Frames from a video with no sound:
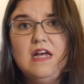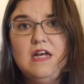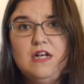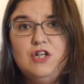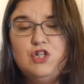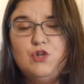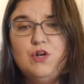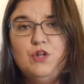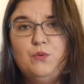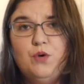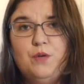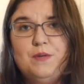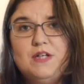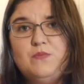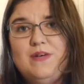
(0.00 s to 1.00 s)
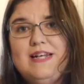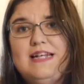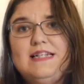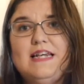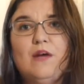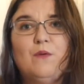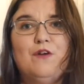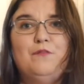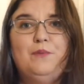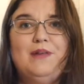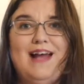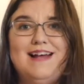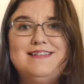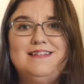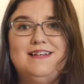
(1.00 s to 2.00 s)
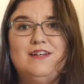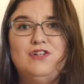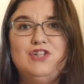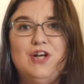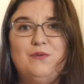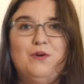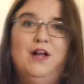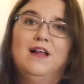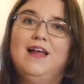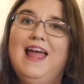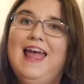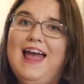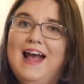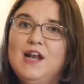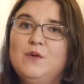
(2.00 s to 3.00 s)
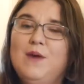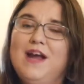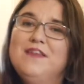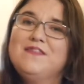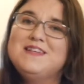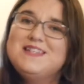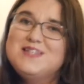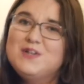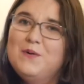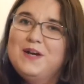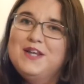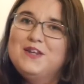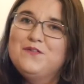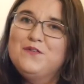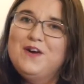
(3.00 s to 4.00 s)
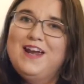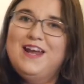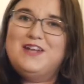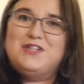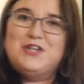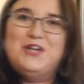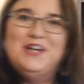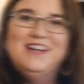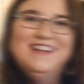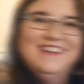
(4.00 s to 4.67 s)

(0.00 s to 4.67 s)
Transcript: destroying the world because we need to get rid of plastic in general. Anyway, this is going in the fridge.